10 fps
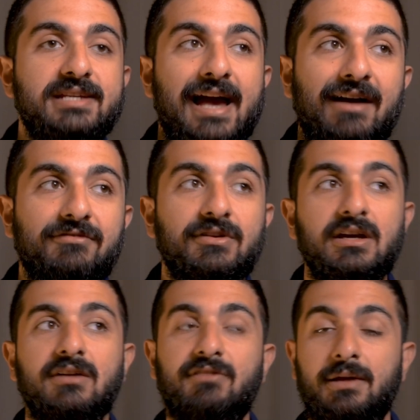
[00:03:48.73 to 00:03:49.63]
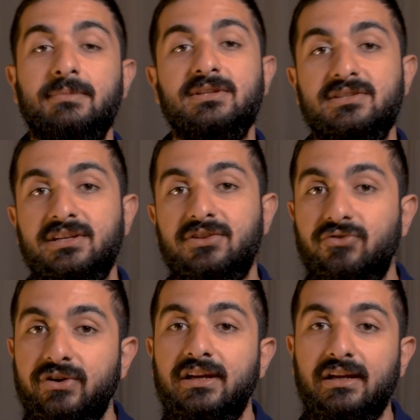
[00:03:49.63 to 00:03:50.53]
have vitamin
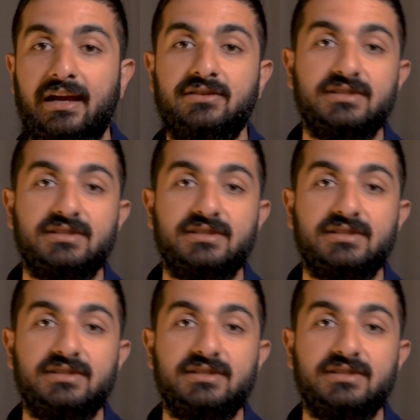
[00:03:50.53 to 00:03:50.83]
D3 and